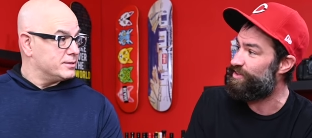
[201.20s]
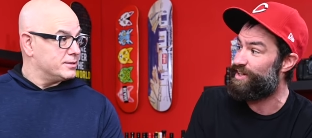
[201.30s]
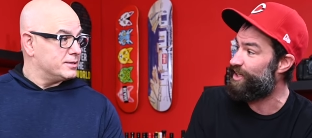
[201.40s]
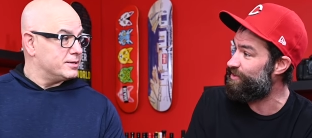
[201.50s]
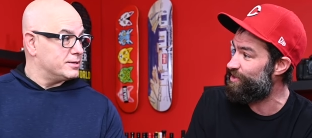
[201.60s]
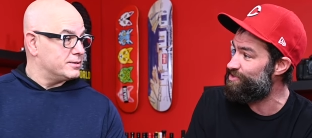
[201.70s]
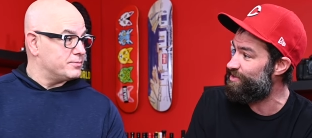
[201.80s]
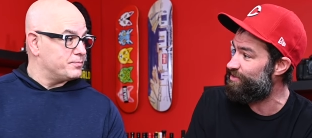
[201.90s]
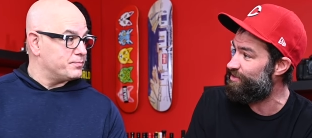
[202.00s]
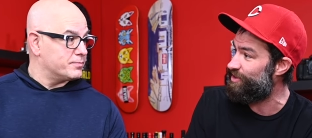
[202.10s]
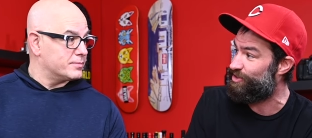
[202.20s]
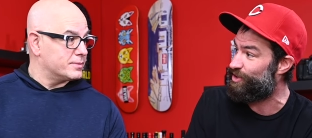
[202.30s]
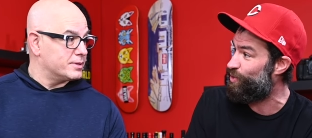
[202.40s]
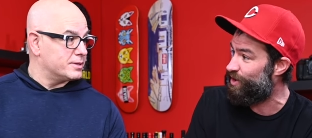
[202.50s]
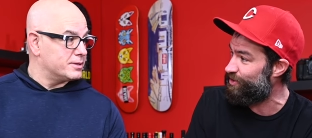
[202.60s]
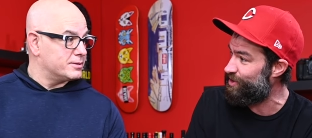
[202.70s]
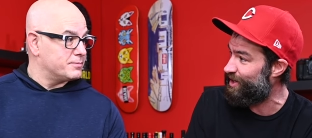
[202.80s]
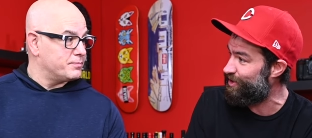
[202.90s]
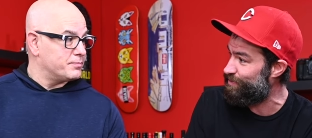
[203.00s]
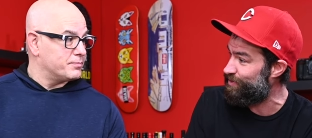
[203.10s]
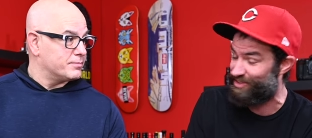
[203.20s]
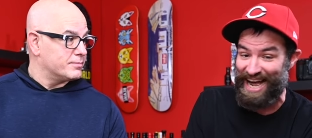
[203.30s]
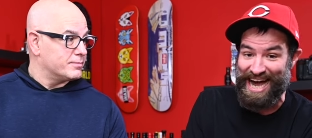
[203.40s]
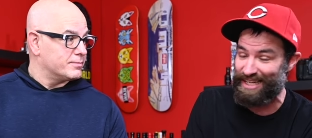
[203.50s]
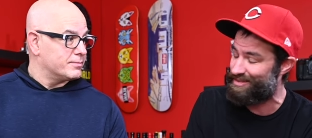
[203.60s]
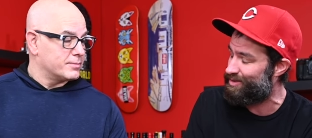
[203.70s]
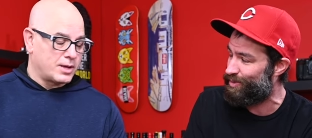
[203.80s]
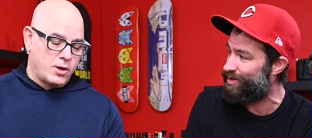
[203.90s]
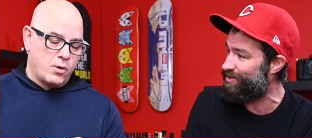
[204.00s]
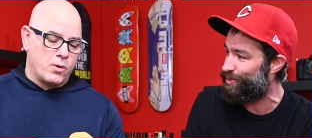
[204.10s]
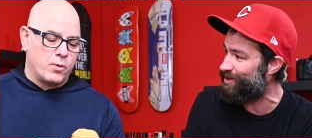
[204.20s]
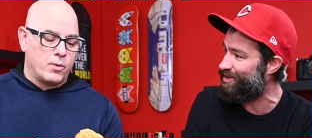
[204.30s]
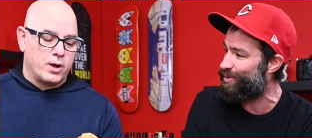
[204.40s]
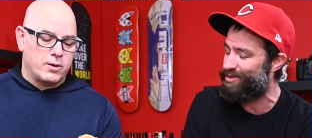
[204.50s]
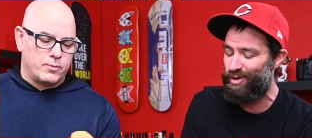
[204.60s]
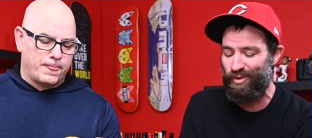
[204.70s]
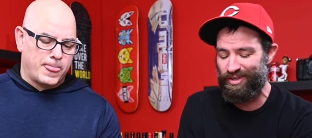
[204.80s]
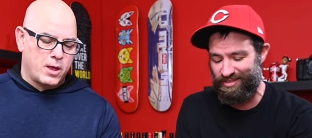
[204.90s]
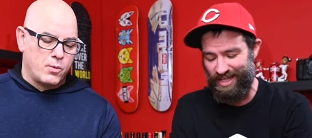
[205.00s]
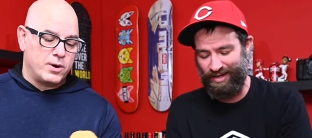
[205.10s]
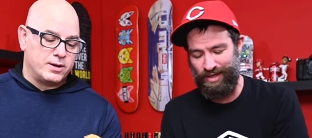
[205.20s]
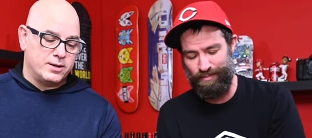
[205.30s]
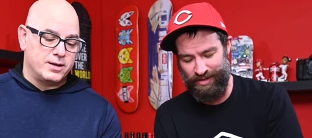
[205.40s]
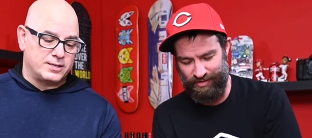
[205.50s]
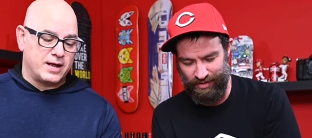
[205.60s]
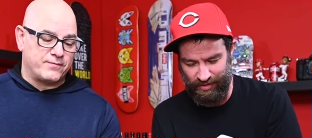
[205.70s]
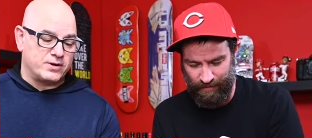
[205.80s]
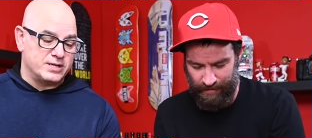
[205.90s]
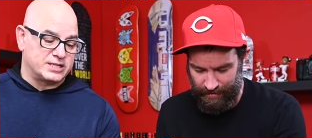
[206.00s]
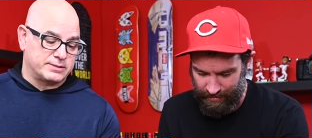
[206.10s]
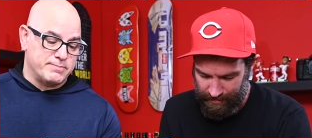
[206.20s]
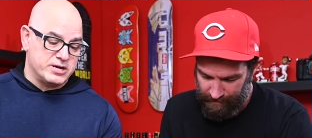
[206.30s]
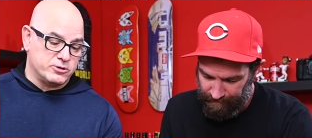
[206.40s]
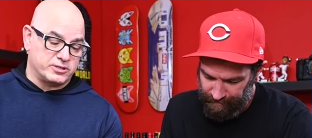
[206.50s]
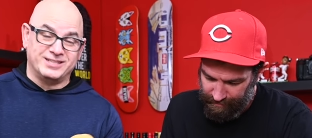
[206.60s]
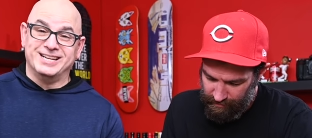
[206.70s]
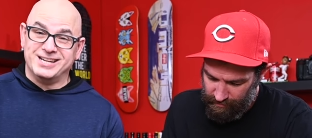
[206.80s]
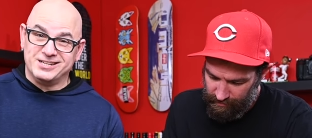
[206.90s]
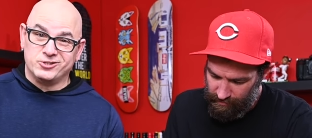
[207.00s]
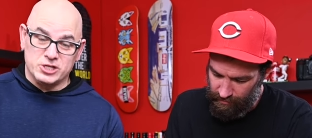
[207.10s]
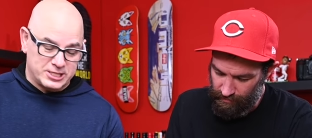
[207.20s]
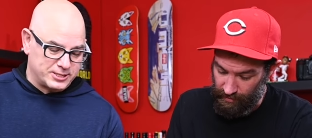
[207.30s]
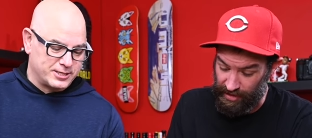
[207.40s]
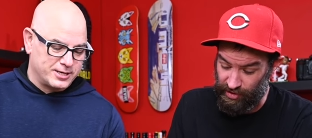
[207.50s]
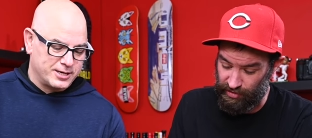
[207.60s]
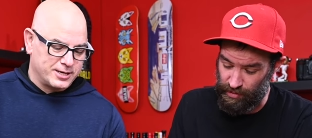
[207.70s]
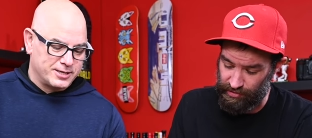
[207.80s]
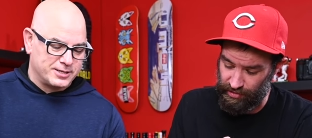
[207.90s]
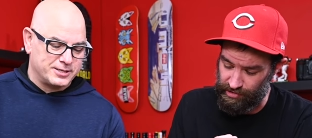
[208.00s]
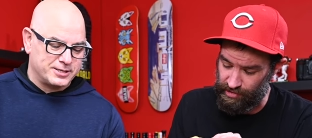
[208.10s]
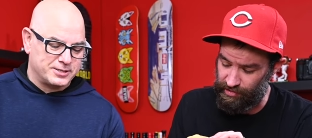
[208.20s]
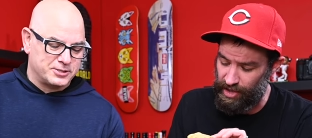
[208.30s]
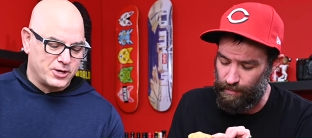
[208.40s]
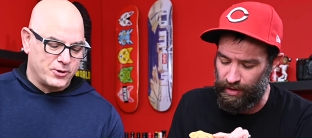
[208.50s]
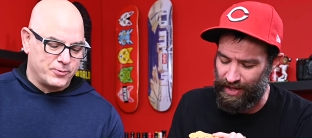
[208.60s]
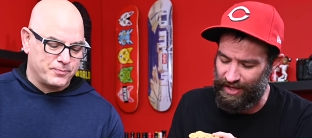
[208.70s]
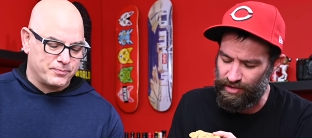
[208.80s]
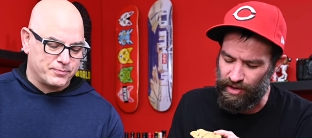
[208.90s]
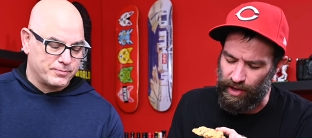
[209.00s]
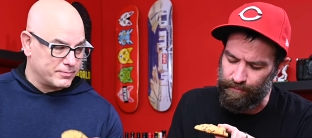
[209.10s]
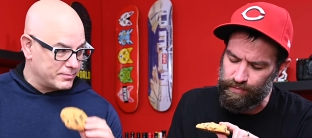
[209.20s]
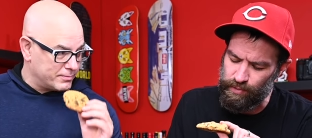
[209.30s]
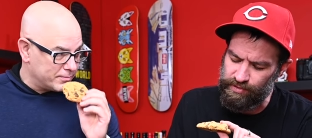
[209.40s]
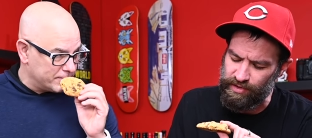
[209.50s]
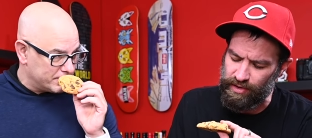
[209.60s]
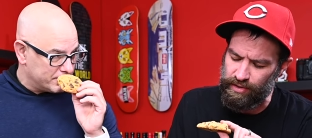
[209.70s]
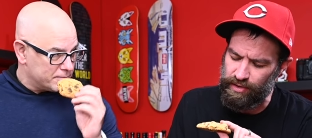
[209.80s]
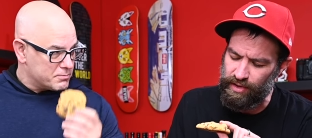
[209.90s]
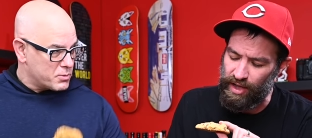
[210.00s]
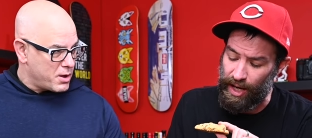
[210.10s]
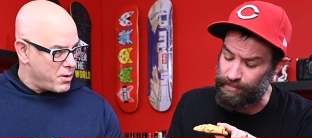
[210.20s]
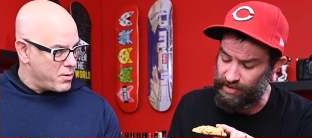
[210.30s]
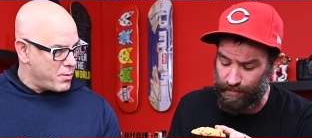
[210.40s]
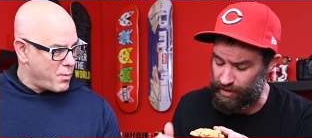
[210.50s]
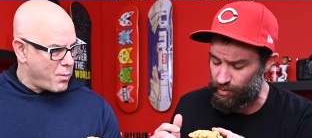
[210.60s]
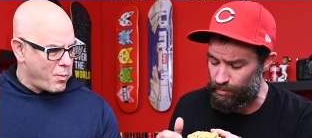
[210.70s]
Speaker 1: Is it not delicious? Is it a quality item? Is it hot? Where where where's the whole thing
Speaker 2: stacked well, up? Basically? It definitely smells delicious. It does smell delicious, so. but
Speaker 1: I don't know. I'm, we'll see. I'm I mean, the